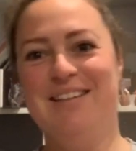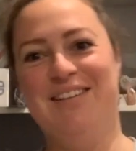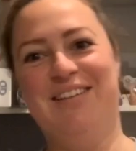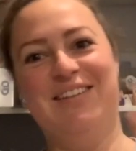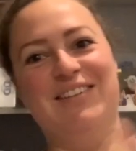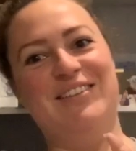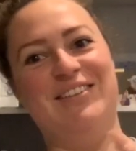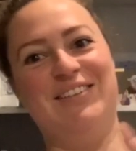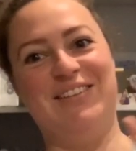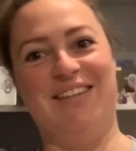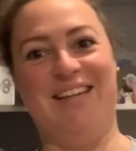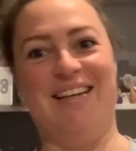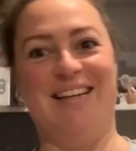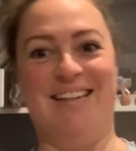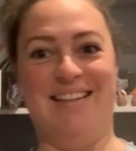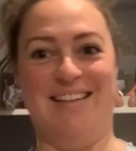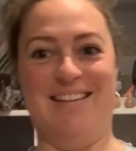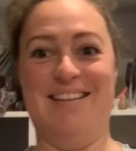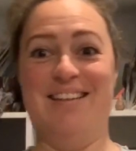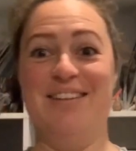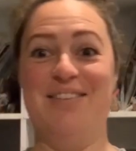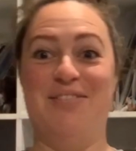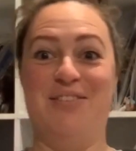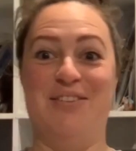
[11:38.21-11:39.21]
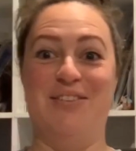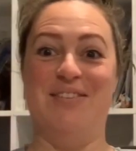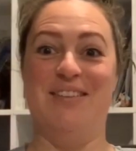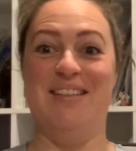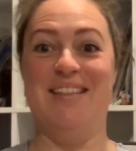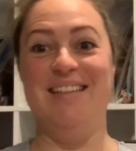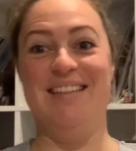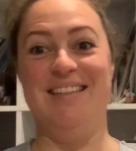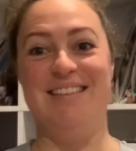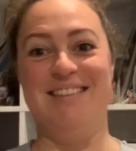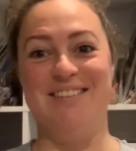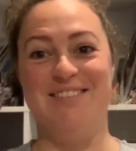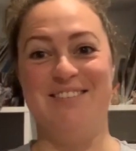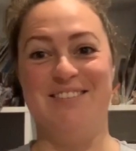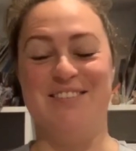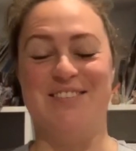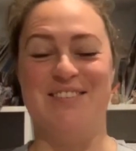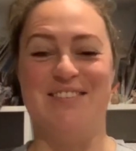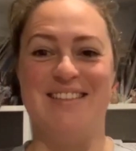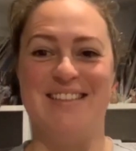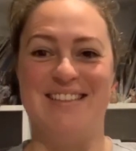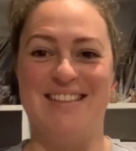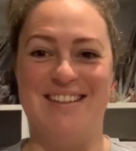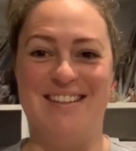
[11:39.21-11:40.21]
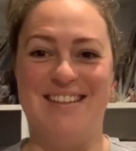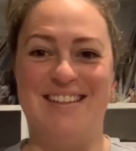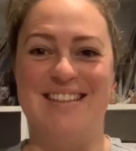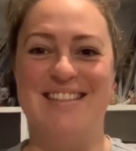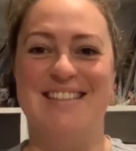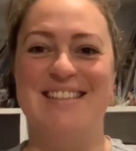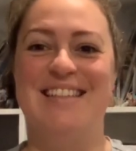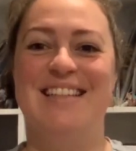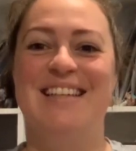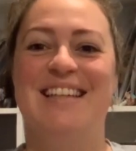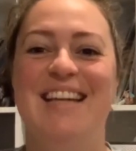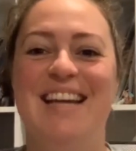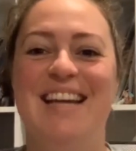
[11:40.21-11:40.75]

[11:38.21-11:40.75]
I could have had another few of these. It was really nice.